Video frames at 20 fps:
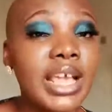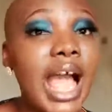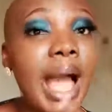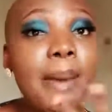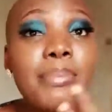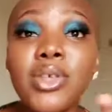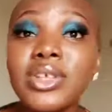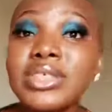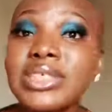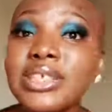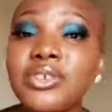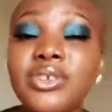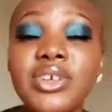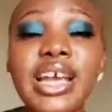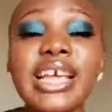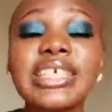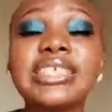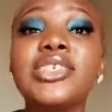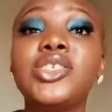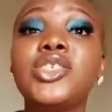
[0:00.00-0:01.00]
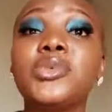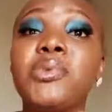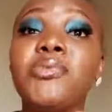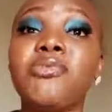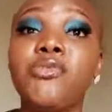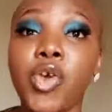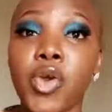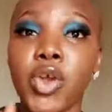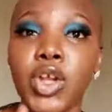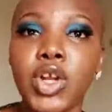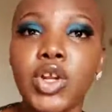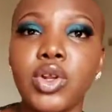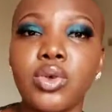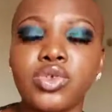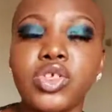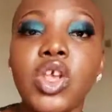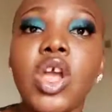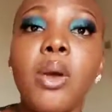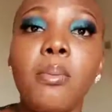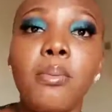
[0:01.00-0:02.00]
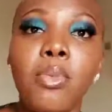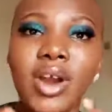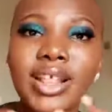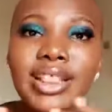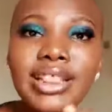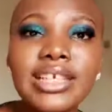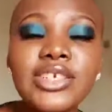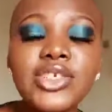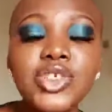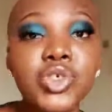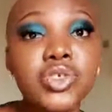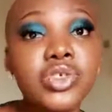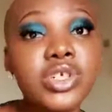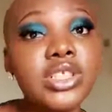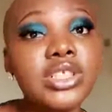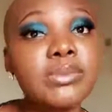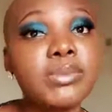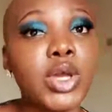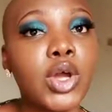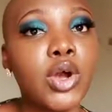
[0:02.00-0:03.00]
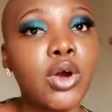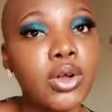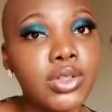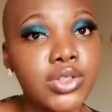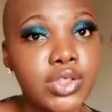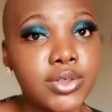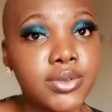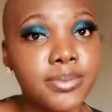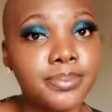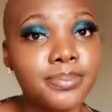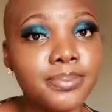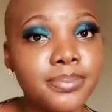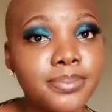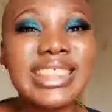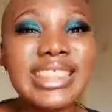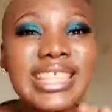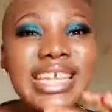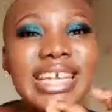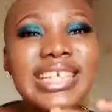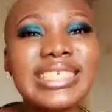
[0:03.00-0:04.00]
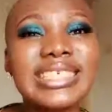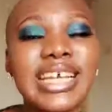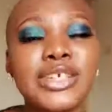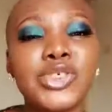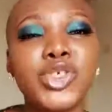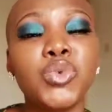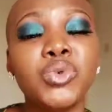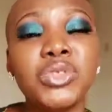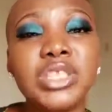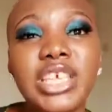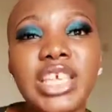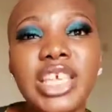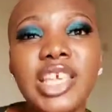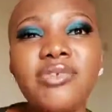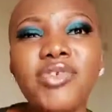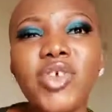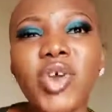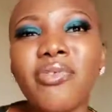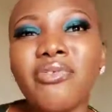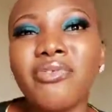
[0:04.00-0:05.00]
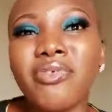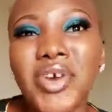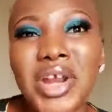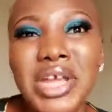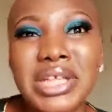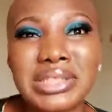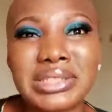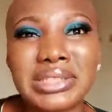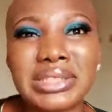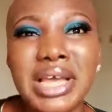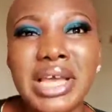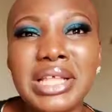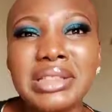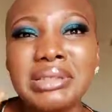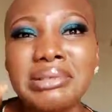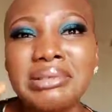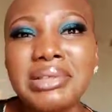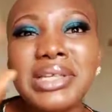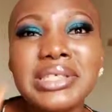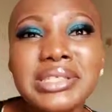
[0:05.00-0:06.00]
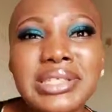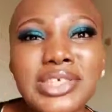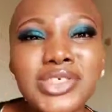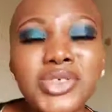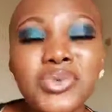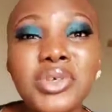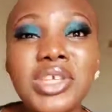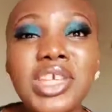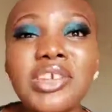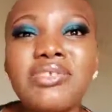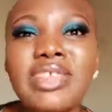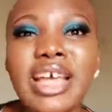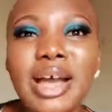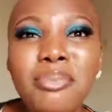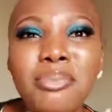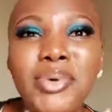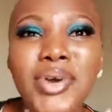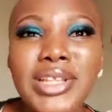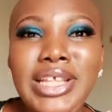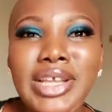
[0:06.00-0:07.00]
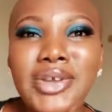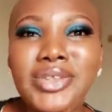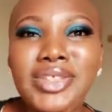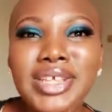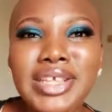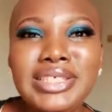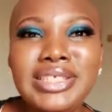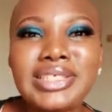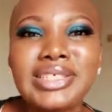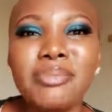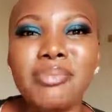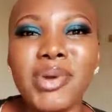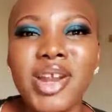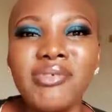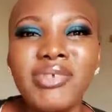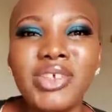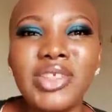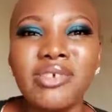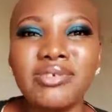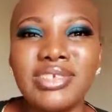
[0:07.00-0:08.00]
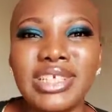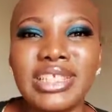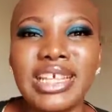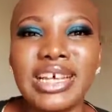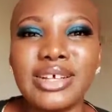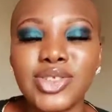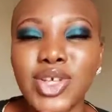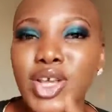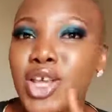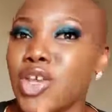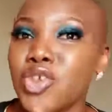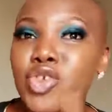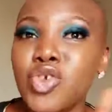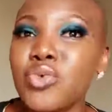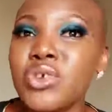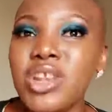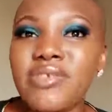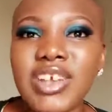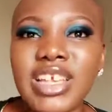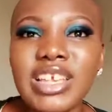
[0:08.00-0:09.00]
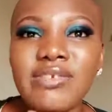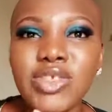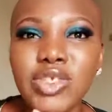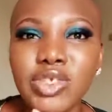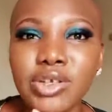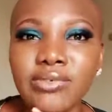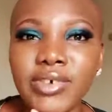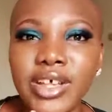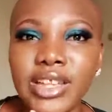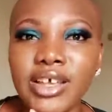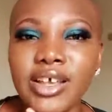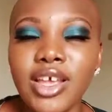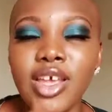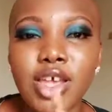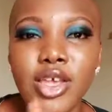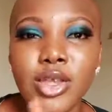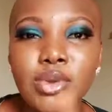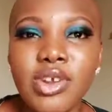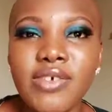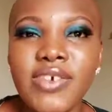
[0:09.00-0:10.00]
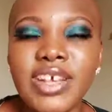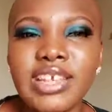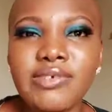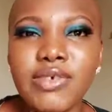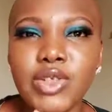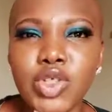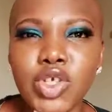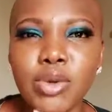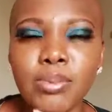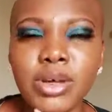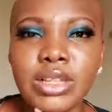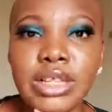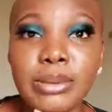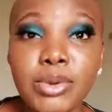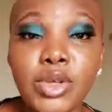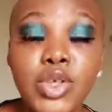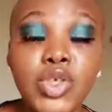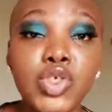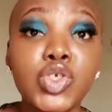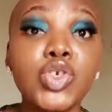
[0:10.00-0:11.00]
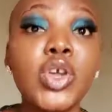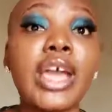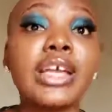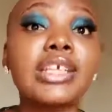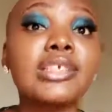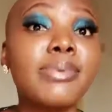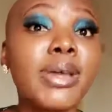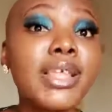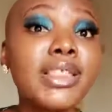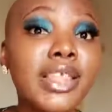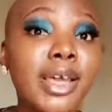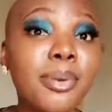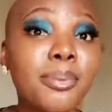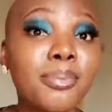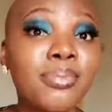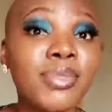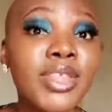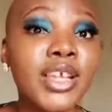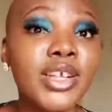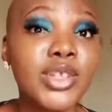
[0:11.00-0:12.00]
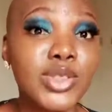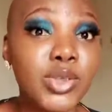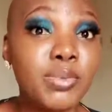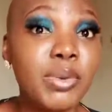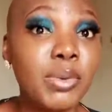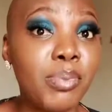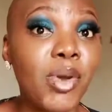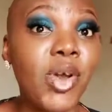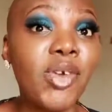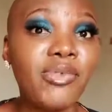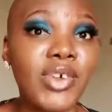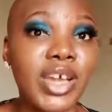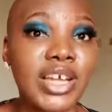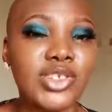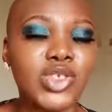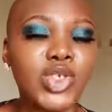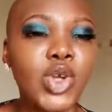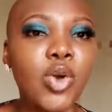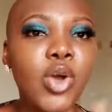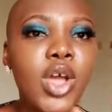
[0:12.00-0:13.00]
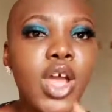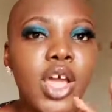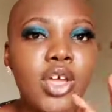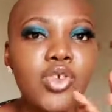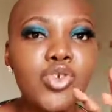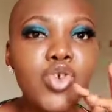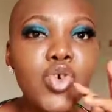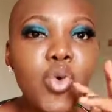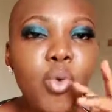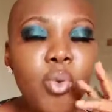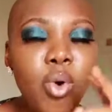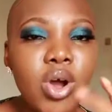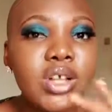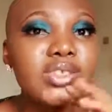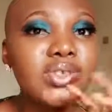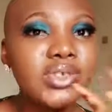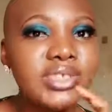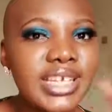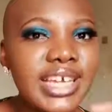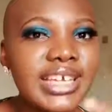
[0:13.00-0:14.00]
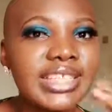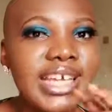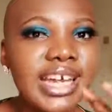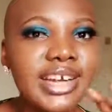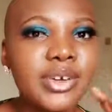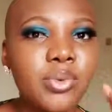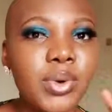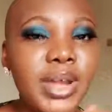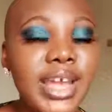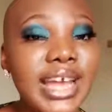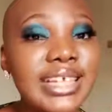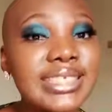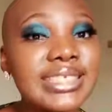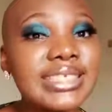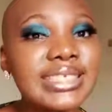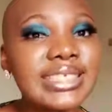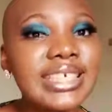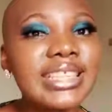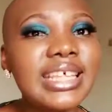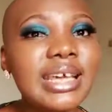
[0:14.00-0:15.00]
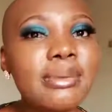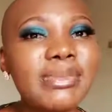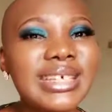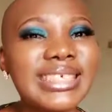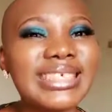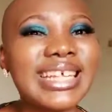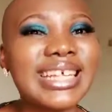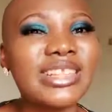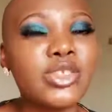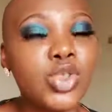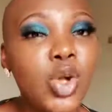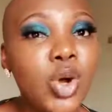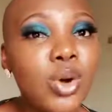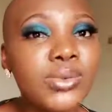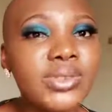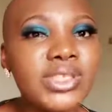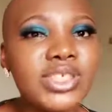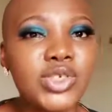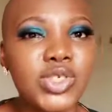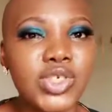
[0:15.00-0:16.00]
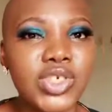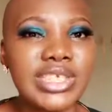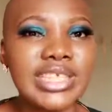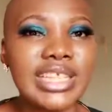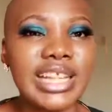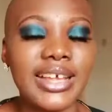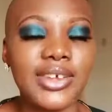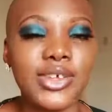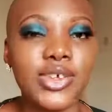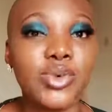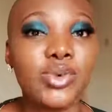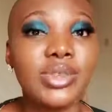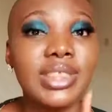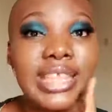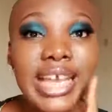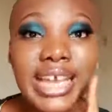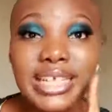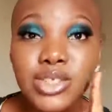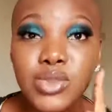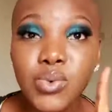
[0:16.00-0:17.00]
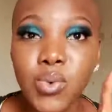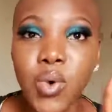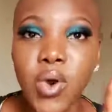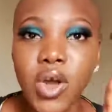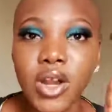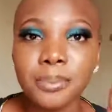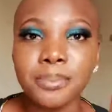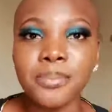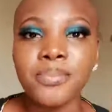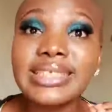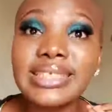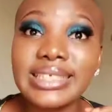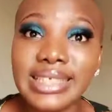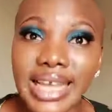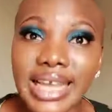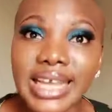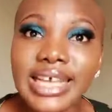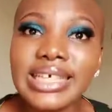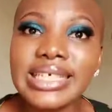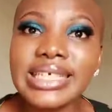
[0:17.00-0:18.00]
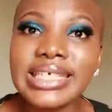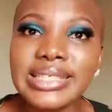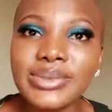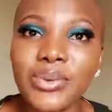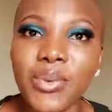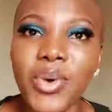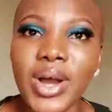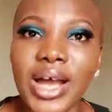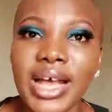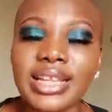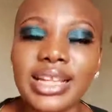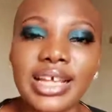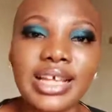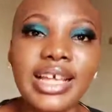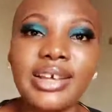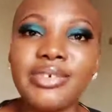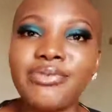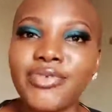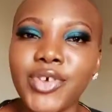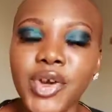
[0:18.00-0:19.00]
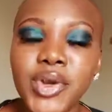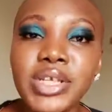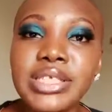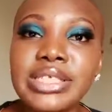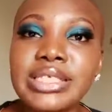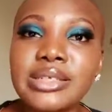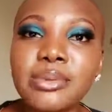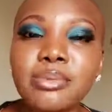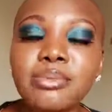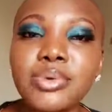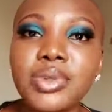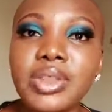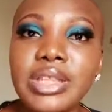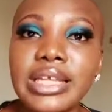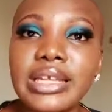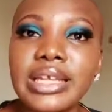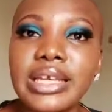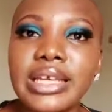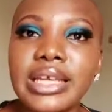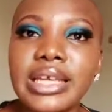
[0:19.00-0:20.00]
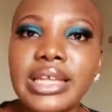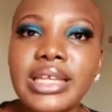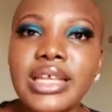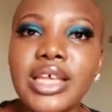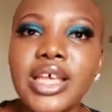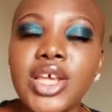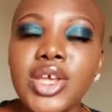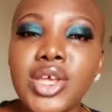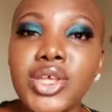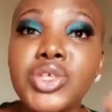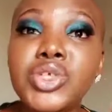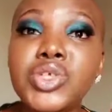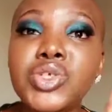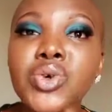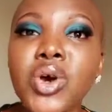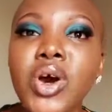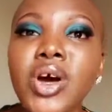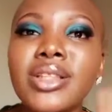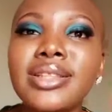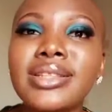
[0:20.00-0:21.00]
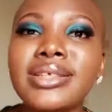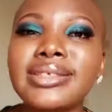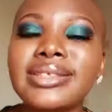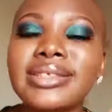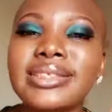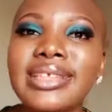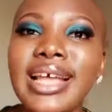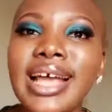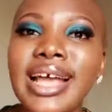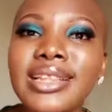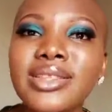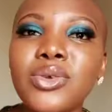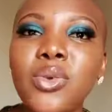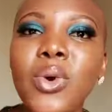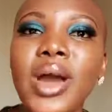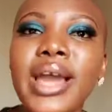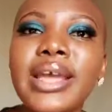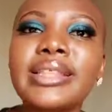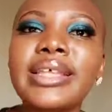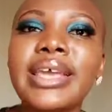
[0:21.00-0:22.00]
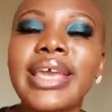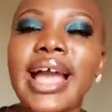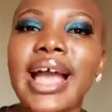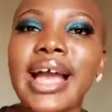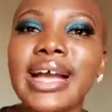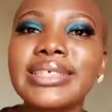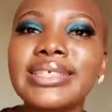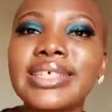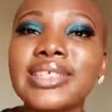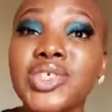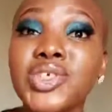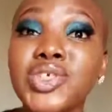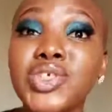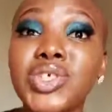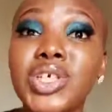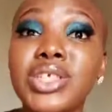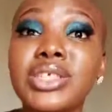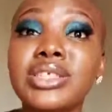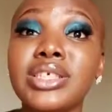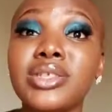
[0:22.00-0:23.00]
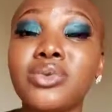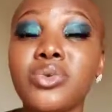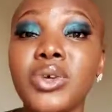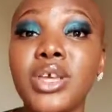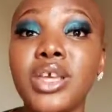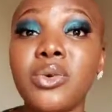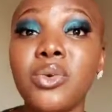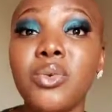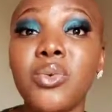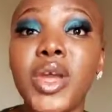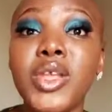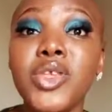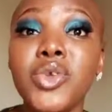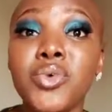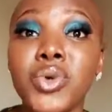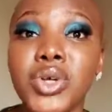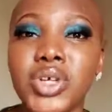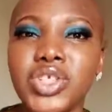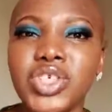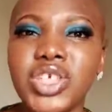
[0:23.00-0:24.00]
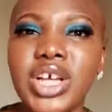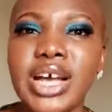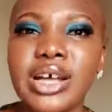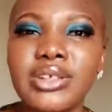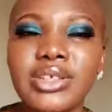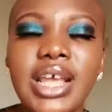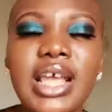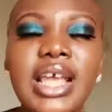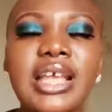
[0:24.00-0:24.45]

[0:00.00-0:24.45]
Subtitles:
I'm not saying you guys need to be very close, but at least you need to be cordial. things that you would give your friends, the things that you would give that boy that you're dating the benefit of the doubt, you will never give it to your father, you will never give it to your mother, because you expect them to be perfect. So you want to take that away and see them as adults just like you. That's one. Second one, a very simple thing again, is to understand why they acted a certain way when you were a child.